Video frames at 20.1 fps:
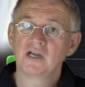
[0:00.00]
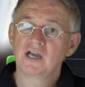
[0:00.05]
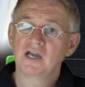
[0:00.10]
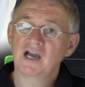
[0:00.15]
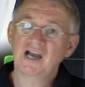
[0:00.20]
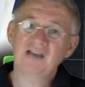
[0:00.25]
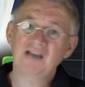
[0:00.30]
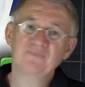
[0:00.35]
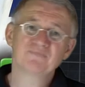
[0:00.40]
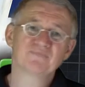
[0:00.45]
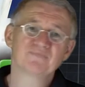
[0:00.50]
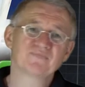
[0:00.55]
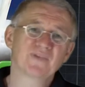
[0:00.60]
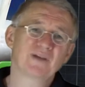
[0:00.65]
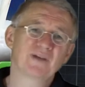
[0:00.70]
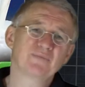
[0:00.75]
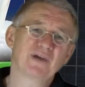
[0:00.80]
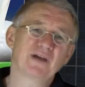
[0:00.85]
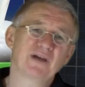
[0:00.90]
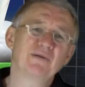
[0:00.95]

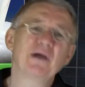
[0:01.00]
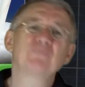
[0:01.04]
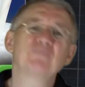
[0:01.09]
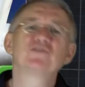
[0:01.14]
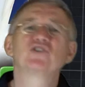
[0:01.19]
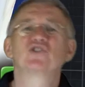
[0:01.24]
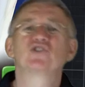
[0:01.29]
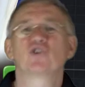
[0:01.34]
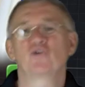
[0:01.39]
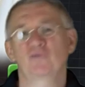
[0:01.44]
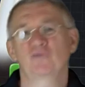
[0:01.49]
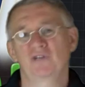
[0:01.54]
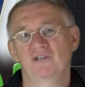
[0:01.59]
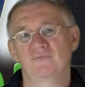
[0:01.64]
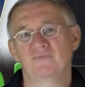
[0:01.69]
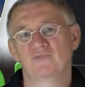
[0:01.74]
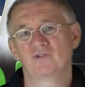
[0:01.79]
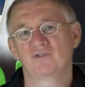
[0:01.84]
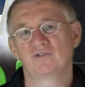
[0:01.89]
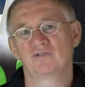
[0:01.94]
I'm
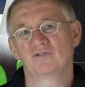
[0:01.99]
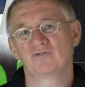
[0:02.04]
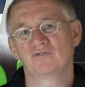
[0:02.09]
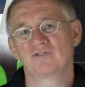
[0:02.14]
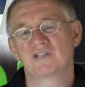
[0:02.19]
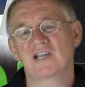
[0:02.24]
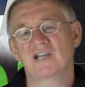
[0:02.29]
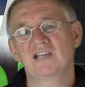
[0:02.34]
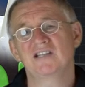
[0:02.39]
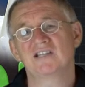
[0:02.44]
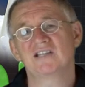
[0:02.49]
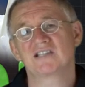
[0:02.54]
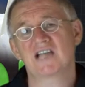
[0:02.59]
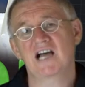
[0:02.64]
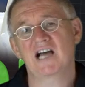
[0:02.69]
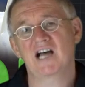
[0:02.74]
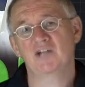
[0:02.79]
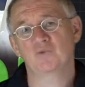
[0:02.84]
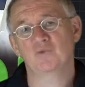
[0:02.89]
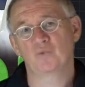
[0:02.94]
sorry to say these
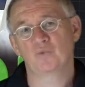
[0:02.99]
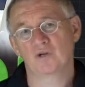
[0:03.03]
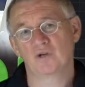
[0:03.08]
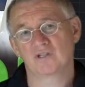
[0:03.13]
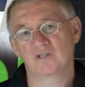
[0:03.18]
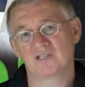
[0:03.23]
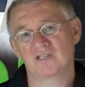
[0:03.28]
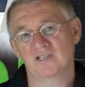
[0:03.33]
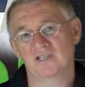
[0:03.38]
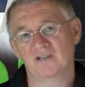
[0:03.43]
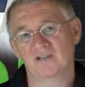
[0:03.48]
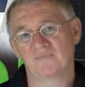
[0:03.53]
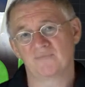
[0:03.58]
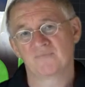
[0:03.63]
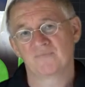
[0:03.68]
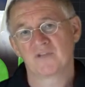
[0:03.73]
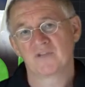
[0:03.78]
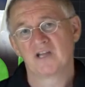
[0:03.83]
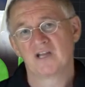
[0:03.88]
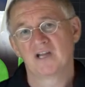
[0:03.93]
hard words here,
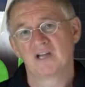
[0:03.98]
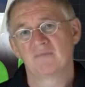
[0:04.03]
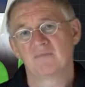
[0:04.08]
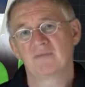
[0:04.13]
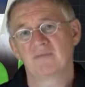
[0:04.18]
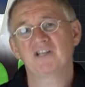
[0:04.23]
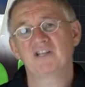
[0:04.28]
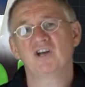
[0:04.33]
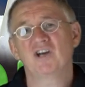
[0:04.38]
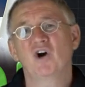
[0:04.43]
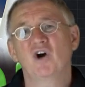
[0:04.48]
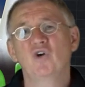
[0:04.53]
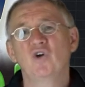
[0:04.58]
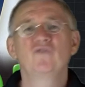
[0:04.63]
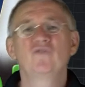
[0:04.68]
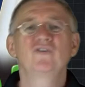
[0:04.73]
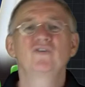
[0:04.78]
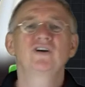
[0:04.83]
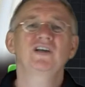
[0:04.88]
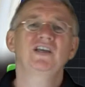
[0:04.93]
but
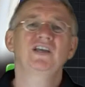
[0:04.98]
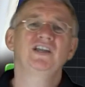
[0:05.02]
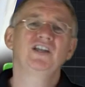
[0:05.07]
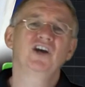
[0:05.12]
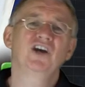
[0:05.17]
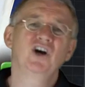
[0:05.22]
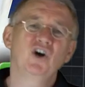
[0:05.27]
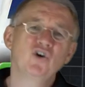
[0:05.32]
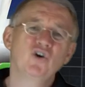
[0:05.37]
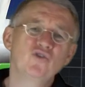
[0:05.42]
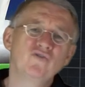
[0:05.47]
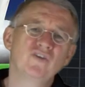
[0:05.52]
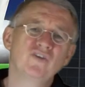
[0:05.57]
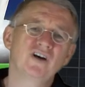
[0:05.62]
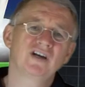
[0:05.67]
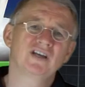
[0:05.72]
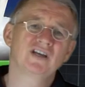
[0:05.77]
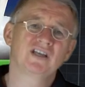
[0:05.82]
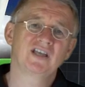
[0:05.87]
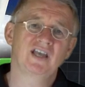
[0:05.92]
over and
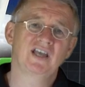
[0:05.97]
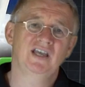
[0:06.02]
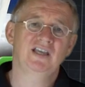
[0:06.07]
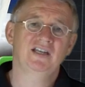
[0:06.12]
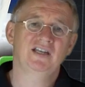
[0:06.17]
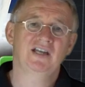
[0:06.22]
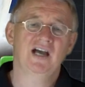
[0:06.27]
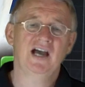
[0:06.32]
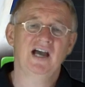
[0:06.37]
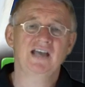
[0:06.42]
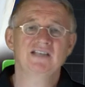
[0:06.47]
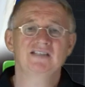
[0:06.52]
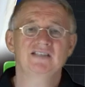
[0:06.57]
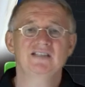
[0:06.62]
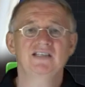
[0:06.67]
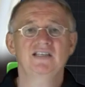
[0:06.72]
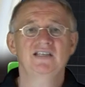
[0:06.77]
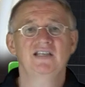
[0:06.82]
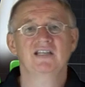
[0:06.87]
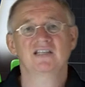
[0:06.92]
over again I
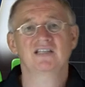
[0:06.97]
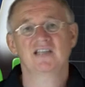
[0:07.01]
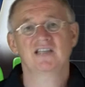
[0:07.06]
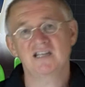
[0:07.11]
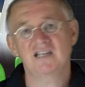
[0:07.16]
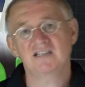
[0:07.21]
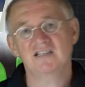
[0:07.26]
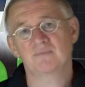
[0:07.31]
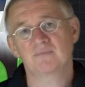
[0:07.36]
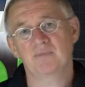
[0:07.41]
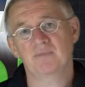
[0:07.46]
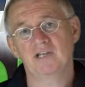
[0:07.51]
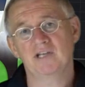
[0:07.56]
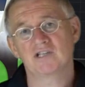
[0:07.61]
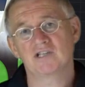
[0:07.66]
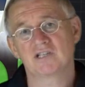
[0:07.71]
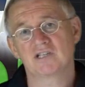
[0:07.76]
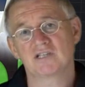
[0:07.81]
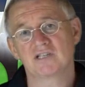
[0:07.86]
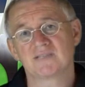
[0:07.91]
see that cancer
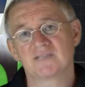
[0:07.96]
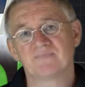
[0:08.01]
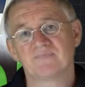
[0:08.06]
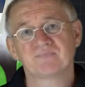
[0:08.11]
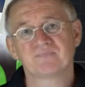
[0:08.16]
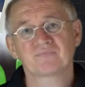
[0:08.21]
patients